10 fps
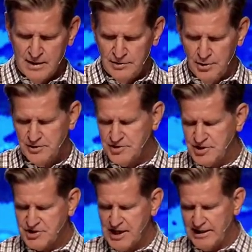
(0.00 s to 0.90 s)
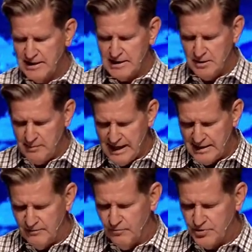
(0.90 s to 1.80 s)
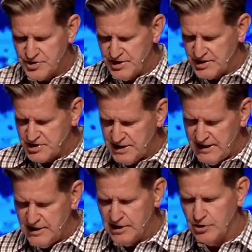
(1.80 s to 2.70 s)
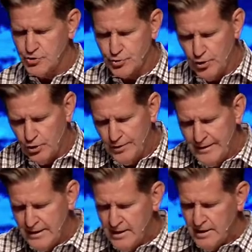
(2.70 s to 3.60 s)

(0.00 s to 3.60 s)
Notice the second command in verse 16 to control